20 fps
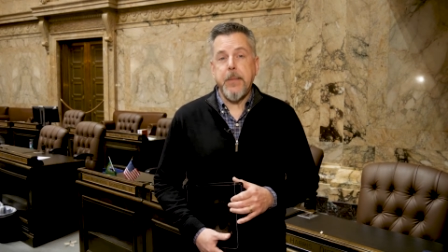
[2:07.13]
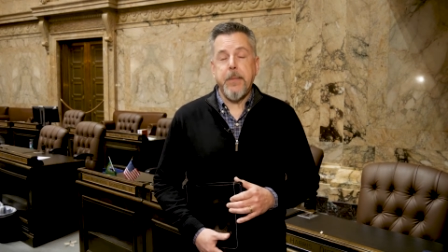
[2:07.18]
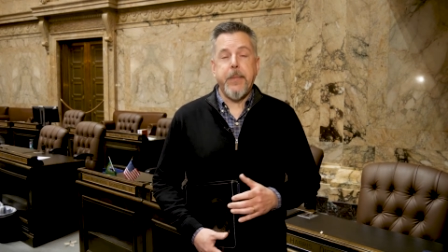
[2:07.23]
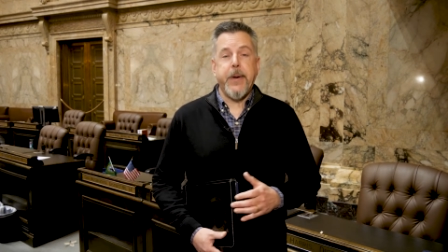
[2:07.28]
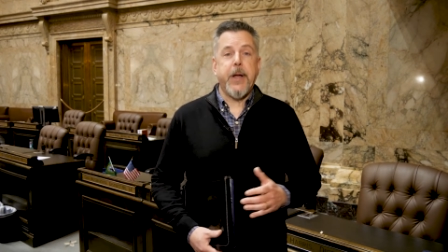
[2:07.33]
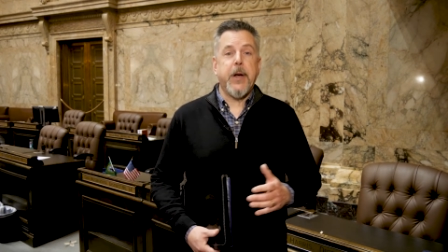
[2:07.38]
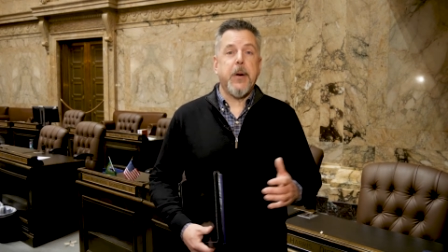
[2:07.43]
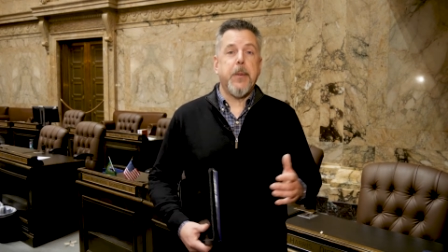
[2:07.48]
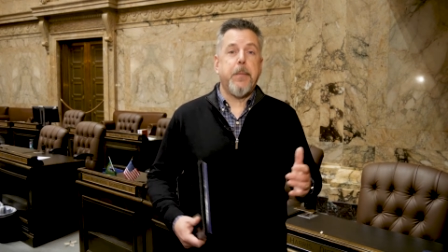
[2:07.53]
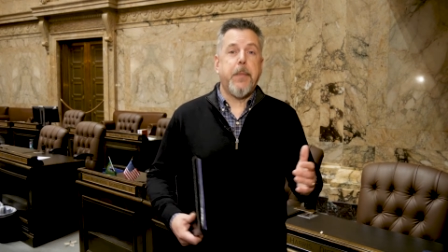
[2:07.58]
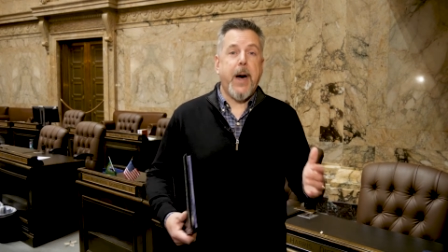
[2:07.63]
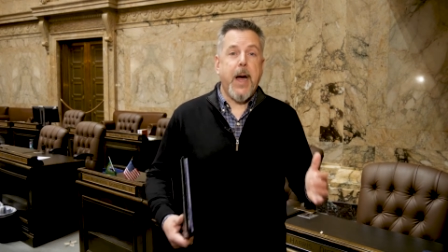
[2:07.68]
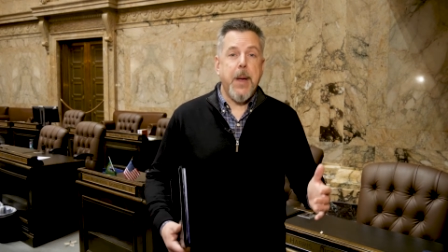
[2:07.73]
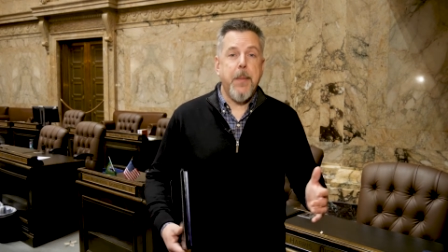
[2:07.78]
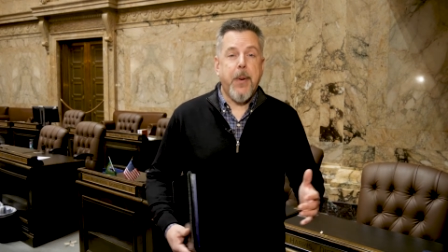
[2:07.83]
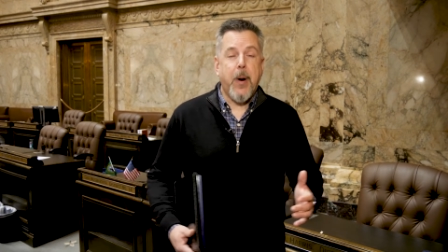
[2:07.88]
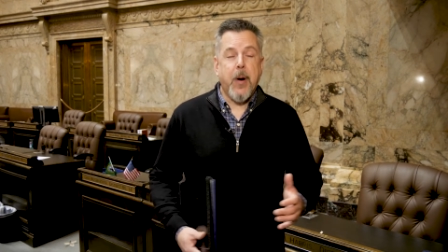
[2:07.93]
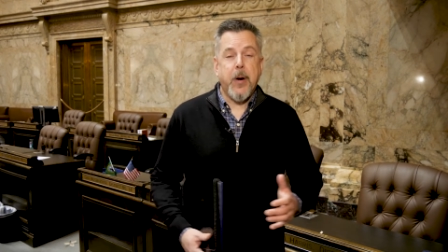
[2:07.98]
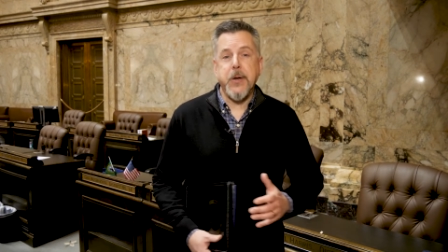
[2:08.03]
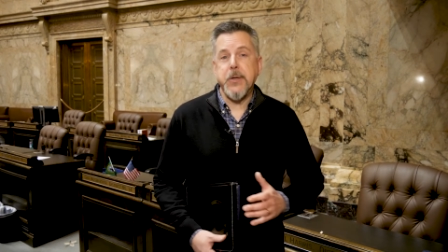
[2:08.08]
better
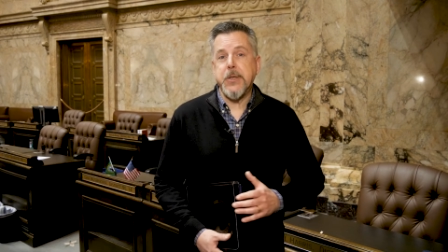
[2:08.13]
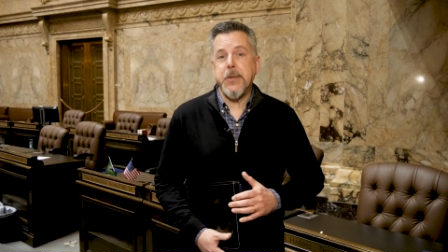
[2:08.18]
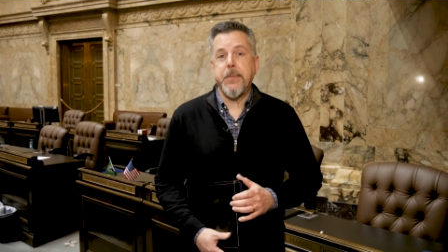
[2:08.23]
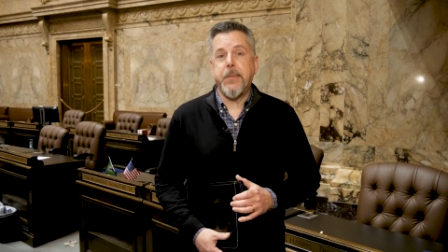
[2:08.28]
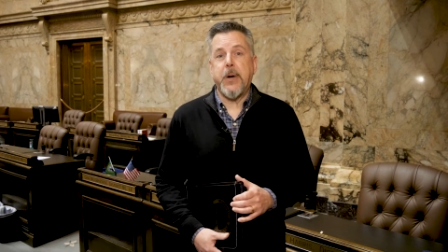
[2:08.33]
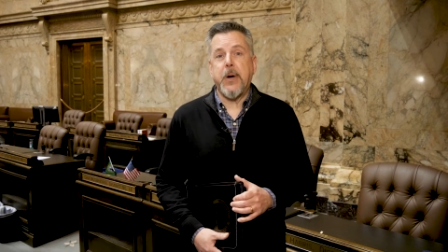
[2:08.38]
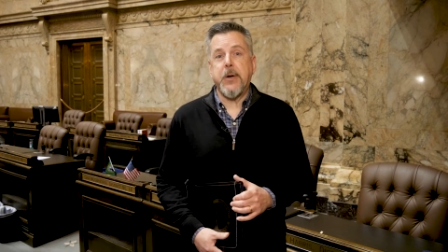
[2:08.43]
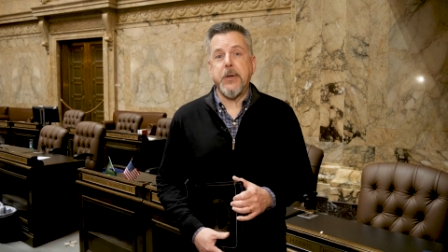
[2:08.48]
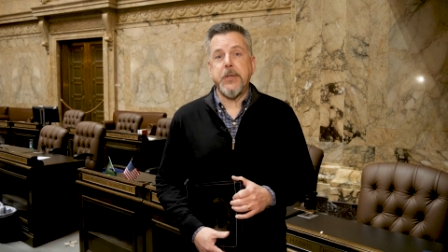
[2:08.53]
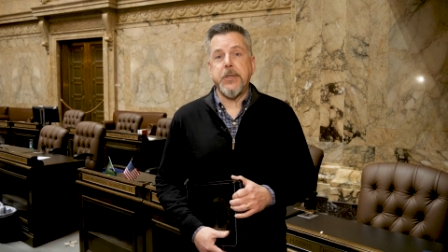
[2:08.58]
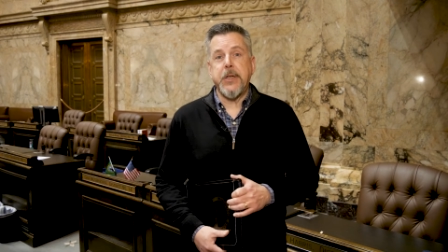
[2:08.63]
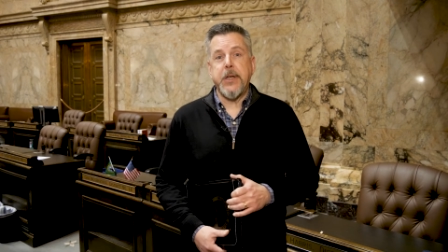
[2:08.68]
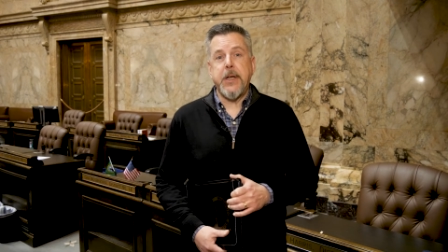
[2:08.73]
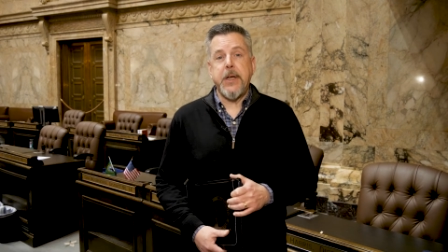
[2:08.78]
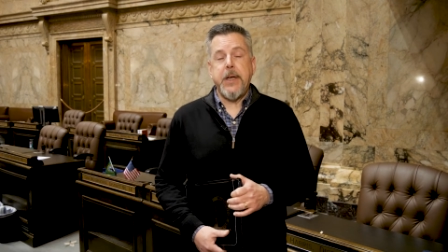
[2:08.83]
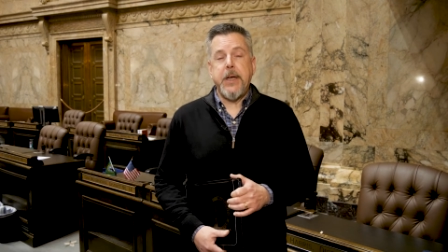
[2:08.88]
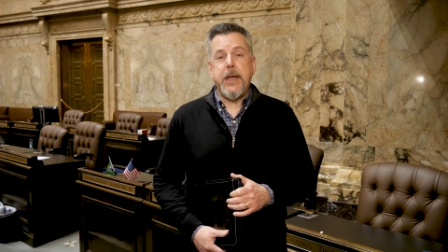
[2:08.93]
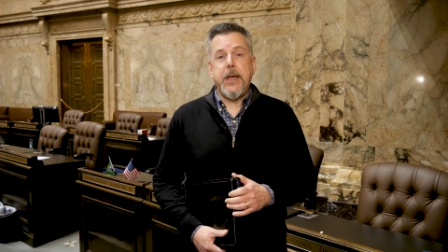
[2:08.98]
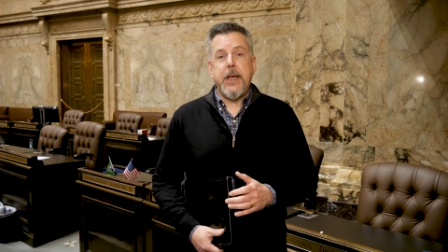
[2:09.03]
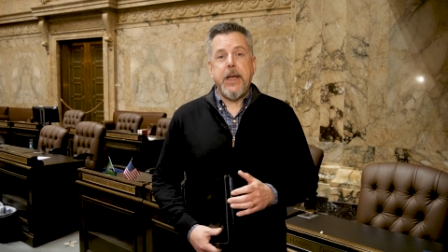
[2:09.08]
bipartisan policy,
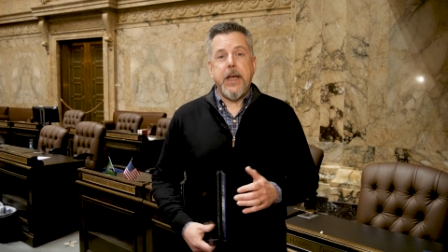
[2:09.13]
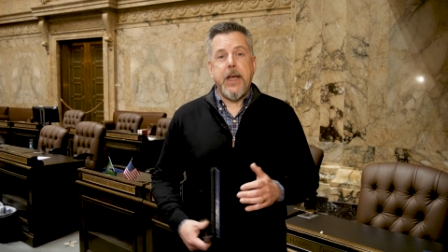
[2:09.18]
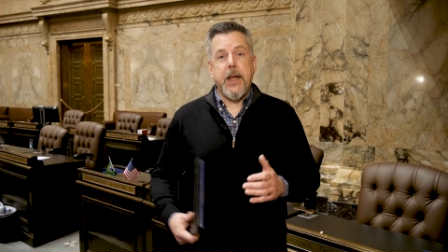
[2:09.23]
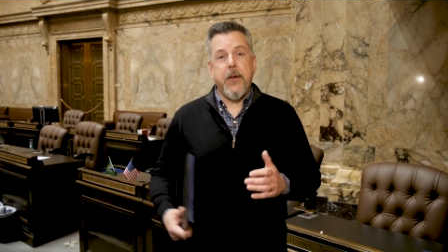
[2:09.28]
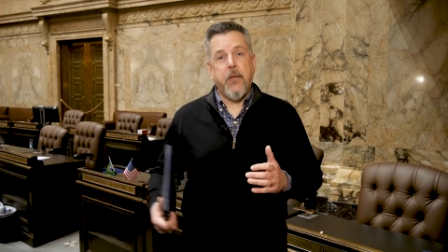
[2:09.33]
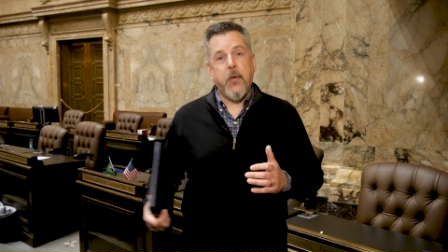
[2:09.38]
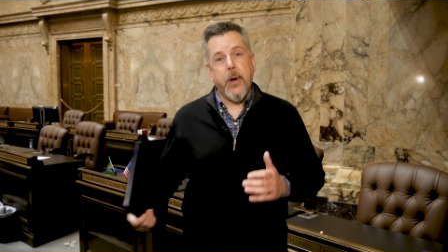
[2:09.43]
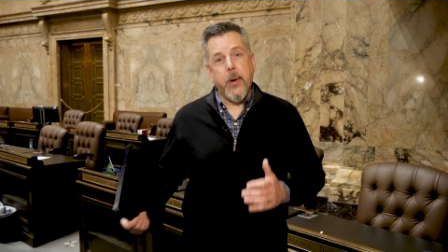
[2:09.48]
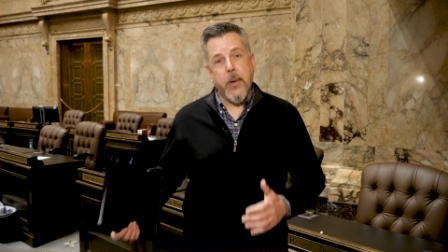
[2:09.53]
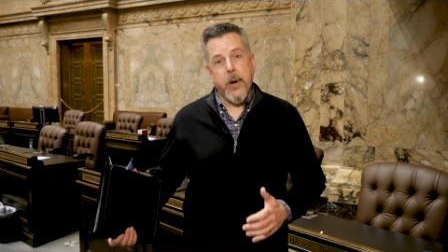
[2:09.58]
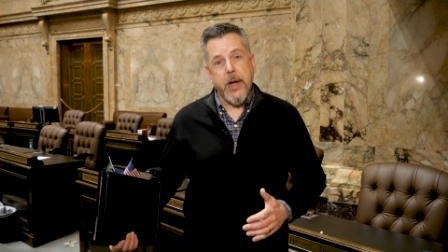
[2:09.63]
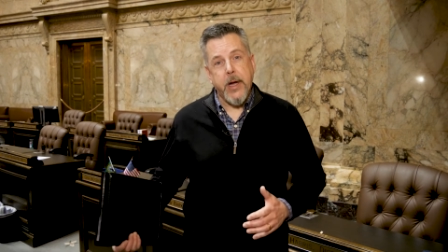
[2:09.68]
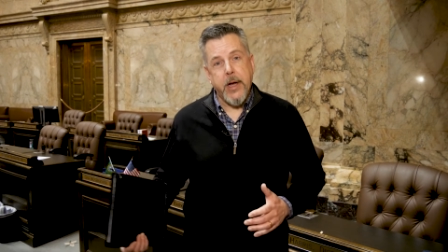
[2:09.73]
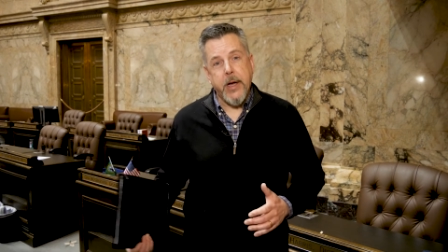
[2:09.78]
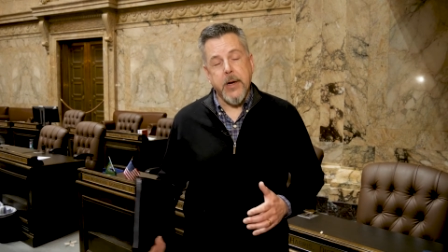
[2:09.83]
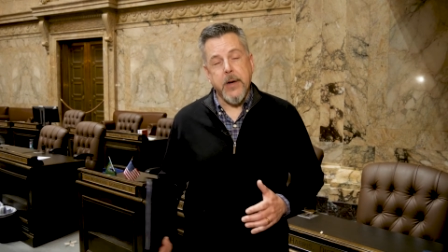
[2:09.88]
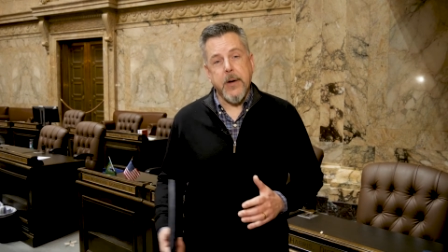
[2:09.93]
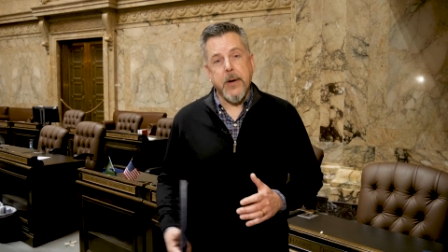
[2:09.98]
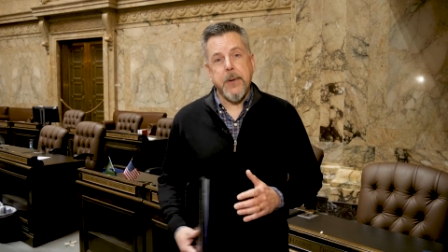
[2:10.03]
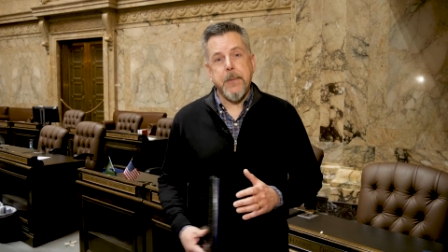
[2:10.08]
if we were
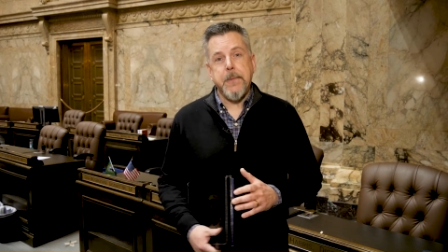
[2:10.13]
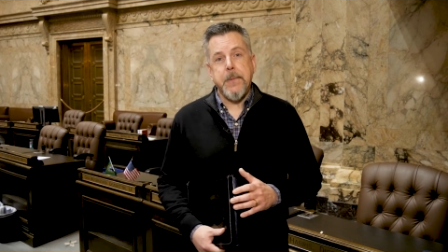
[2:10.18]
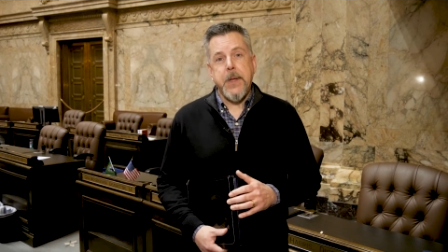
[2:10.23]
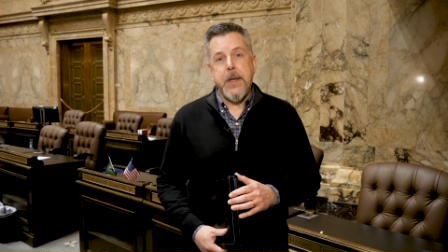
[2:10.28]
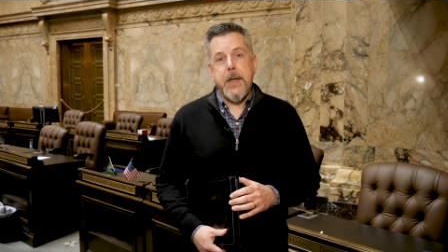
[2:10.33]
here.